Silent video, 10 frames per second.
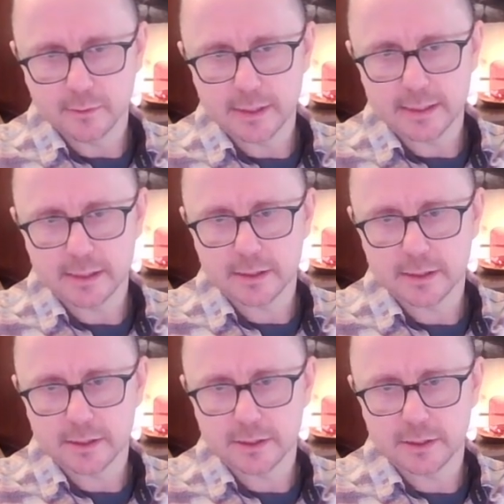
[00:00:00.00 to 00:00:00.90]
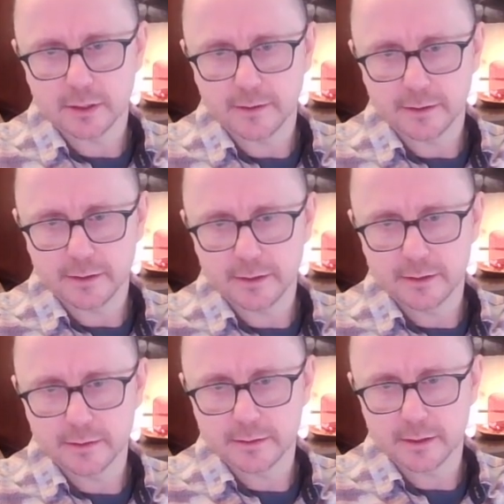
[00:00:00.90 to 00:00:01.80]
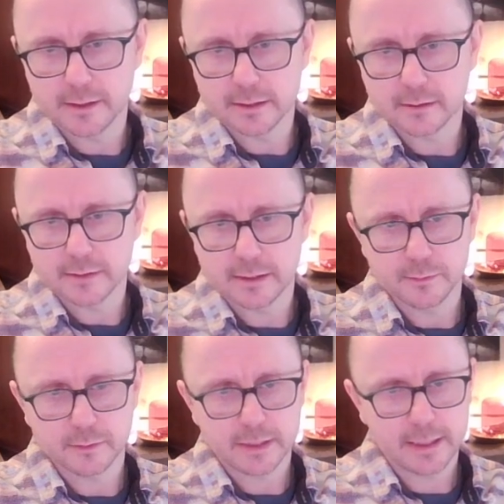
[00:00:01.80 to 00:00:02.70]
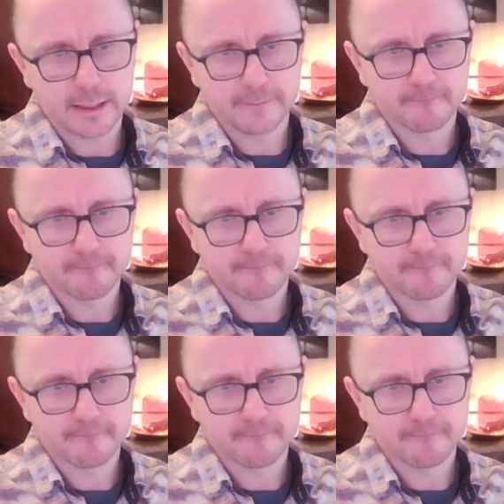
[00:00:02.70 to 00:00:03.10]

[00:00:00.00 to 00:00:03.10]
is its shock value, so these little symbols here.